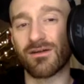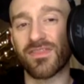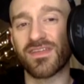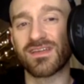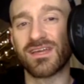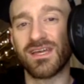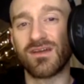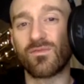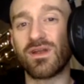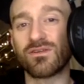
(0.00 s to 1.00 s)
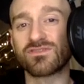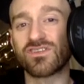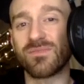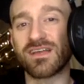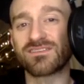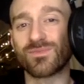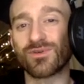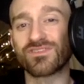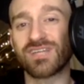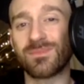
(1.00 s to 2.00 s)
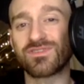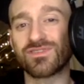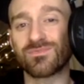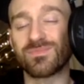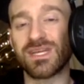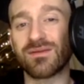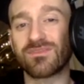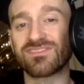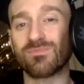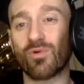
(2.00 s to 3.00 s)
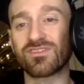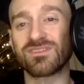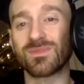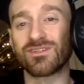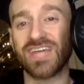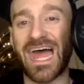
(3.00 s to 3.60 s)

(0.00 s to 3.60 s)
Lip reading: know. I think Windows could make some more steps to being some more similar to